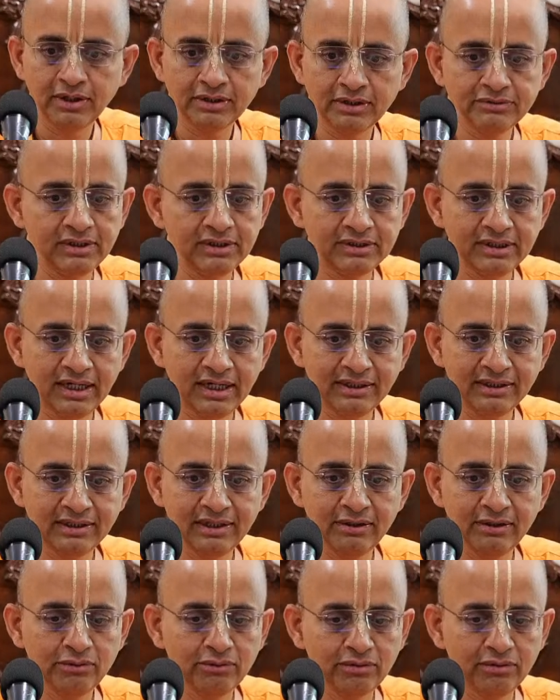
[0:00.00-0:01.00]
he would actually chant
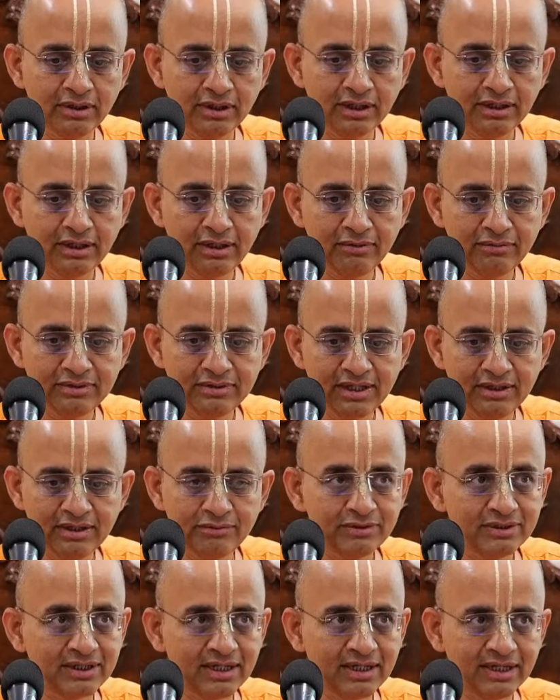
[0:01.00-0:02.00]
till noon,
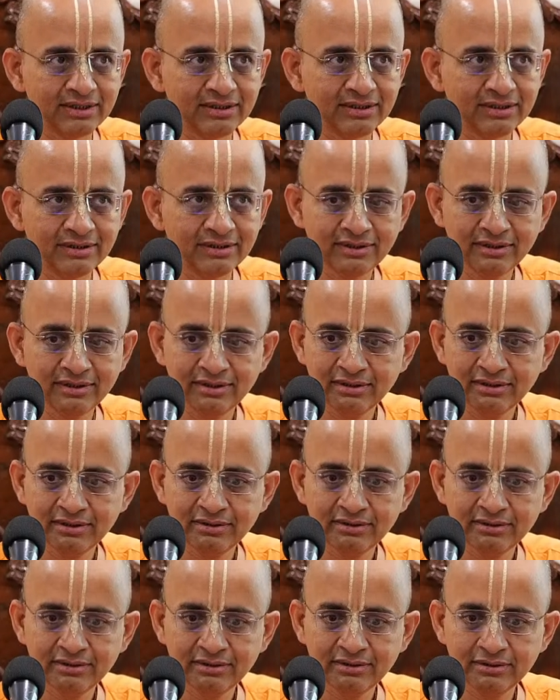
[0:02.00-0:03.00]
continuously he would chant.
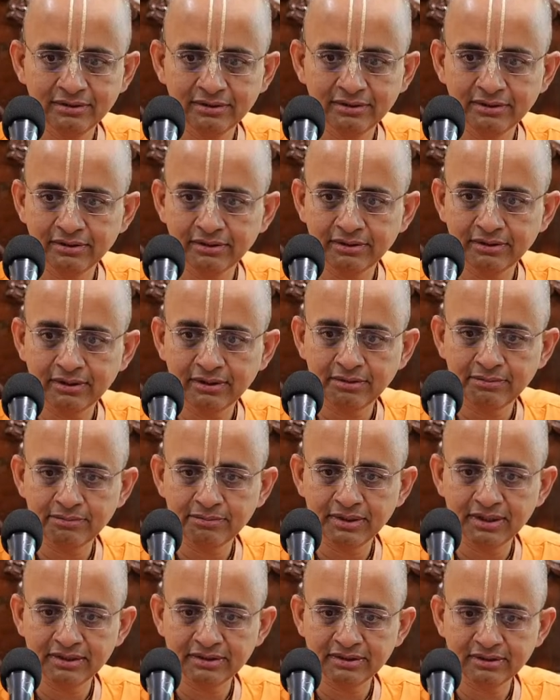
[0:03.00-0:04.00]
There
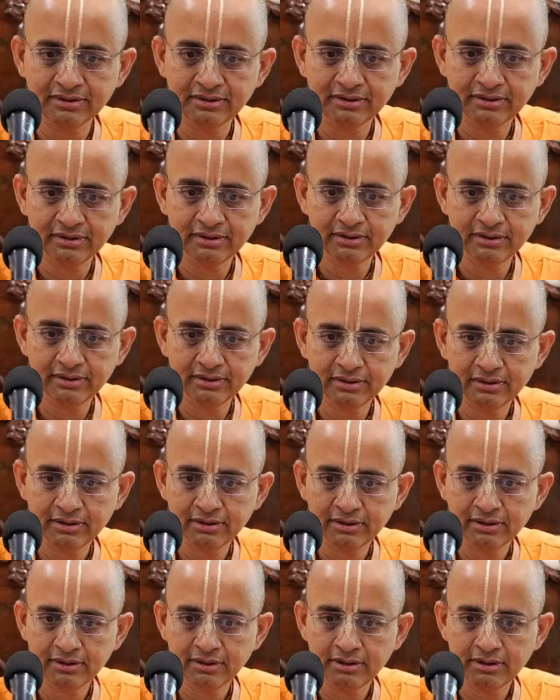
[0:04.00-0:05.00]
are places.
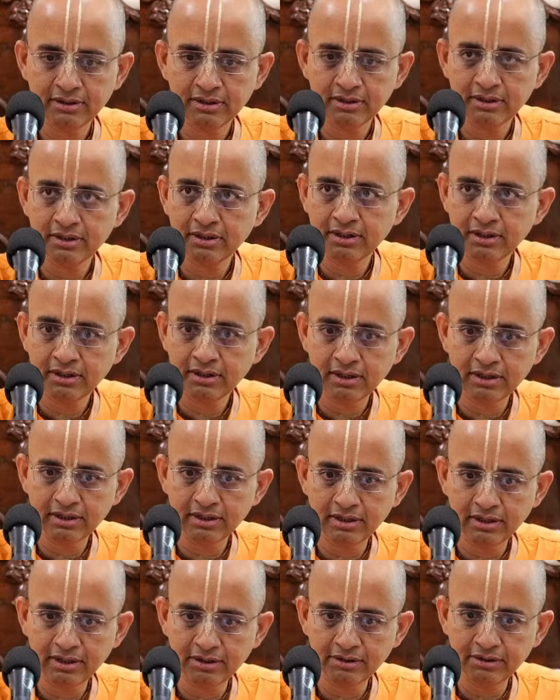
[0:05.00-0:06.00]

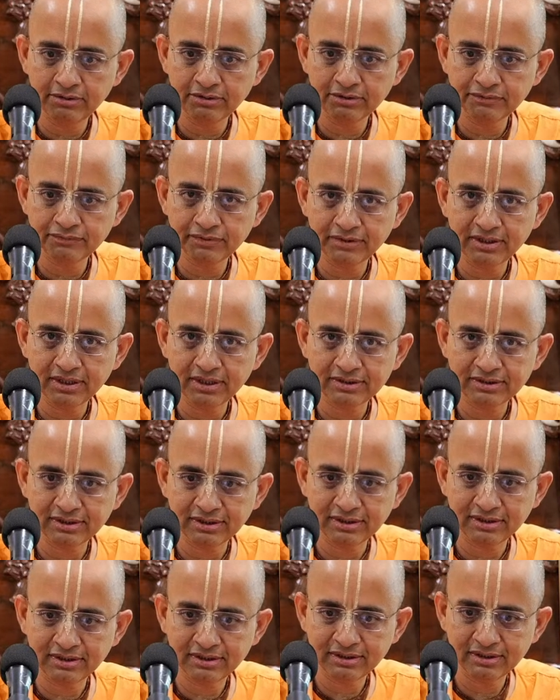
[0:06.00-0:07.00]
And then he goes for
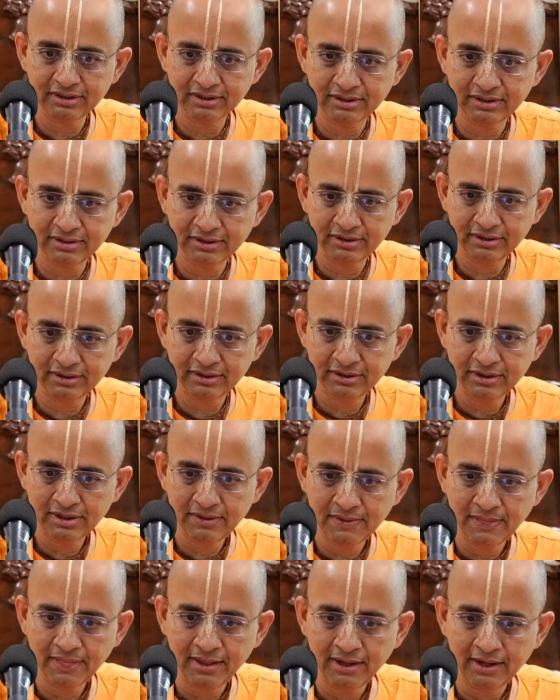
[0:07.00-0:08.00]
darshan
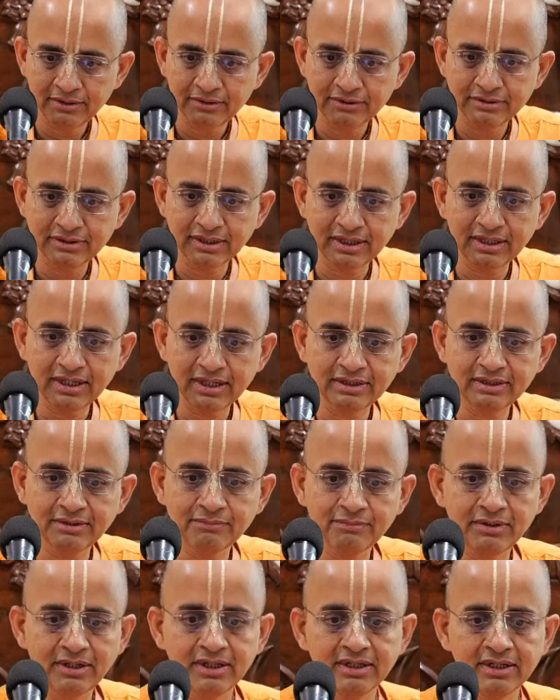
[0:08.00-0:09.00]
to Jagannath
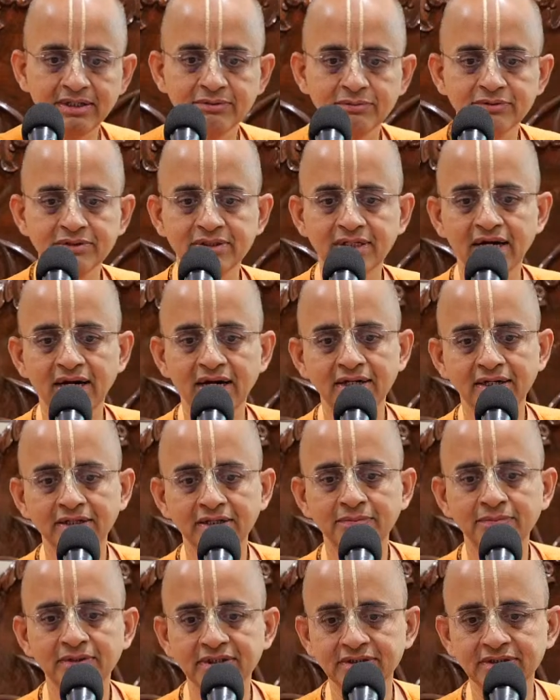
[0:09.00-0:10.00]
temple, and he would stand
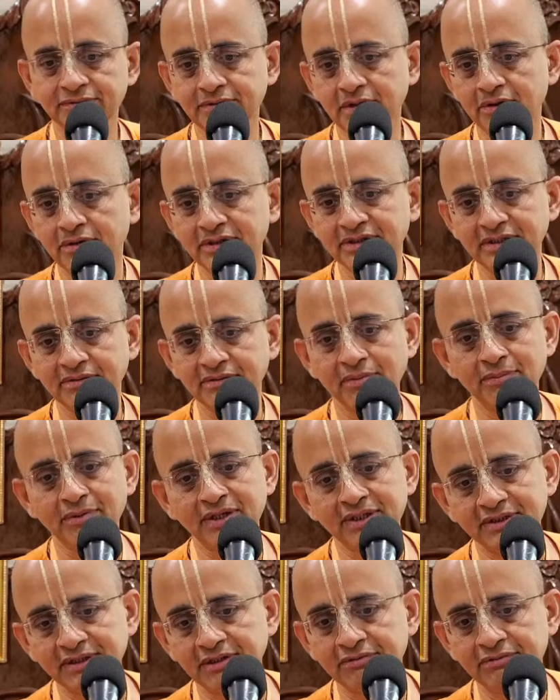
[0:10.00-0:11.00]
at the place of Garudastama,
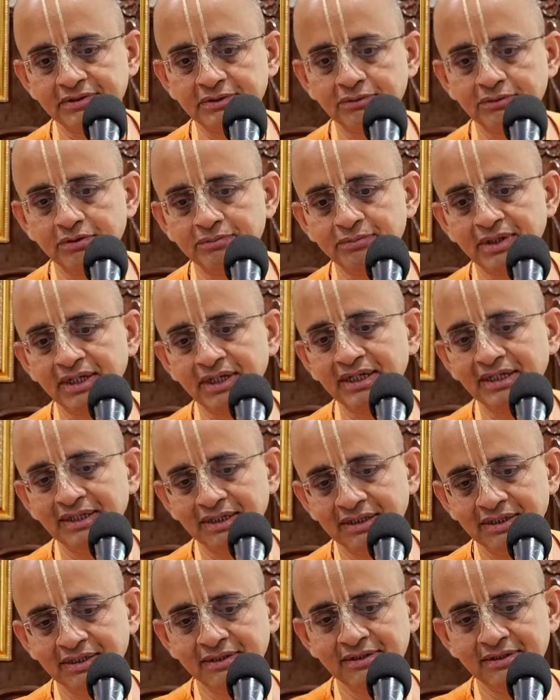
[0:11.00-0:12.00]
because that was told by
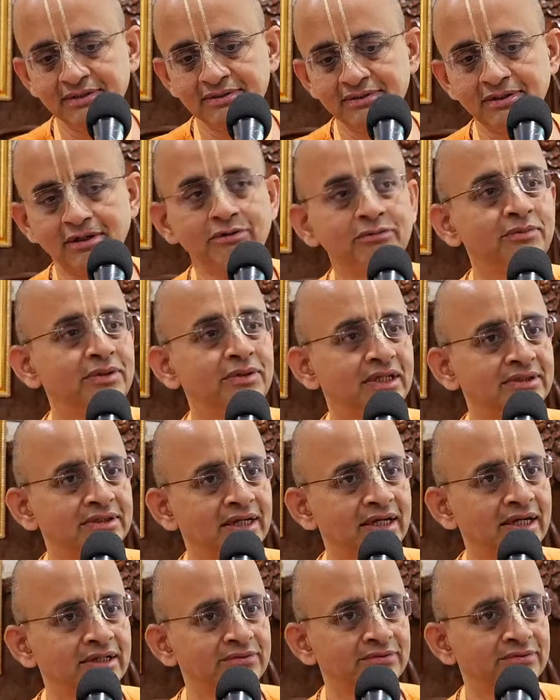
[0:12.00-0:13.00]

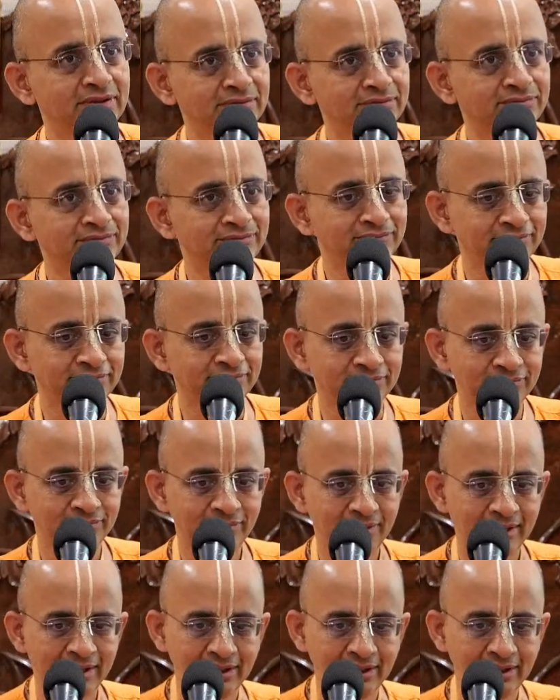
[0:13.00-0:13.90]
Sarvabhattacharya to him. And